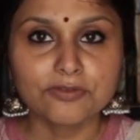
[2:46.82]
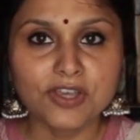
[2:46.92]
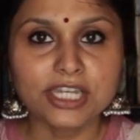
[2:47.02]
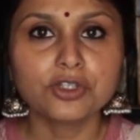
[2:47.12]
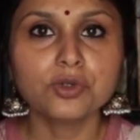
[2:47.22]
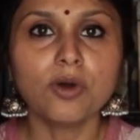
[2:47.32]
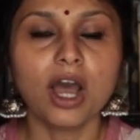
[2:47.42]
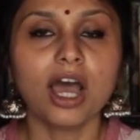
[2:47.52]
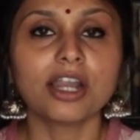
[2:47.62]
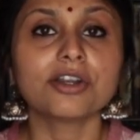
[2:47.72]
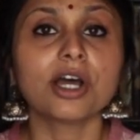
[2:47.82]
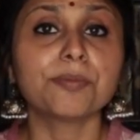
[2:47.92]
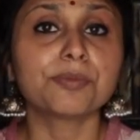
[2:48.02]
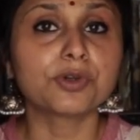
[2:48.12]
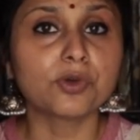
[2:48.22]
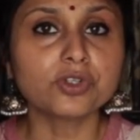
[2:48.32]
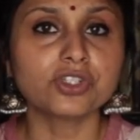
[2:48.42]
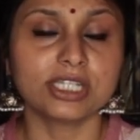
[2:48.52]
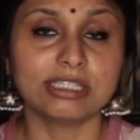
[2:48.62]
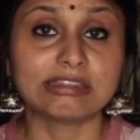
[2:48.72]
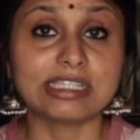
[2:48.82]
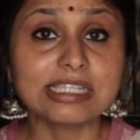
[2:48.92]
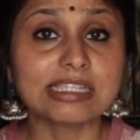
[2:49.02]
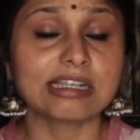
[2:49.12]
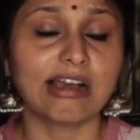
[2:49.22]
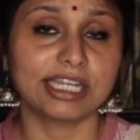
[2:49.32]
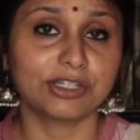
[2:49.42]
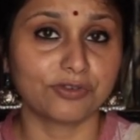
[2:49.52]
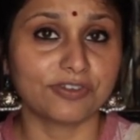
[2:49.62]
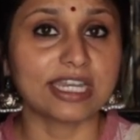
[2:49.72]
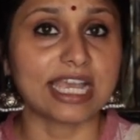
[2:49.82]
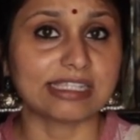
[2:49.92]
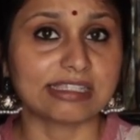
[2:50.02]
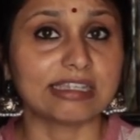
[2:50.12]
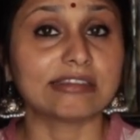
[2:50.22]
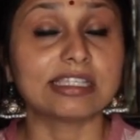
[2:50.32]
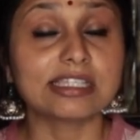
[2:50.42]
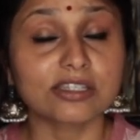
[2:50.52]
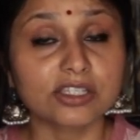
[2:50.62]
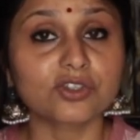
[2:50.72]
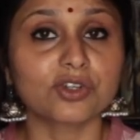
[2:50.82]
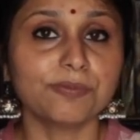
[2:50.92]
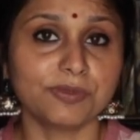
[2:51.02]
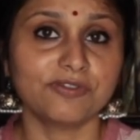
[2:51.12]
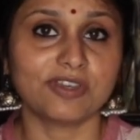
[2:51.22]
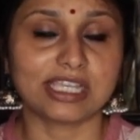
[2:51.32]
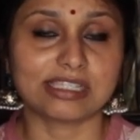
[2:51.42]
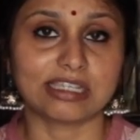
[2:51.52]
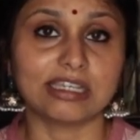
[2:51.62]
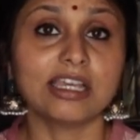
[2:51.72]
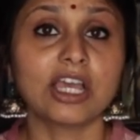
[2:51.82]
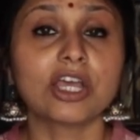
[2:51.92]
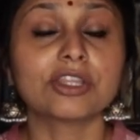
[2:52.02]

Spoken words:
when you are approaching this kind of an essay, this descriptive essay,